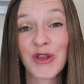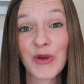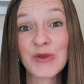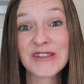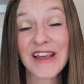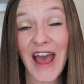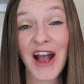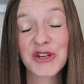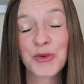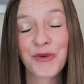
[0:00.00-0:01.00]
use the
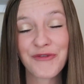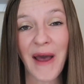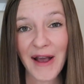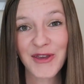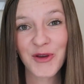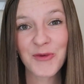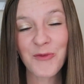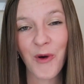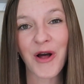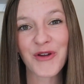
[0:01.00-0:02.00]
actual
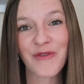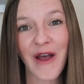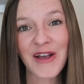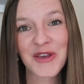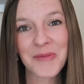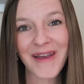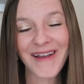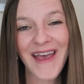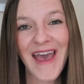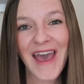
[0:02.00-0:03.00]
vacuum while they're vacuuming.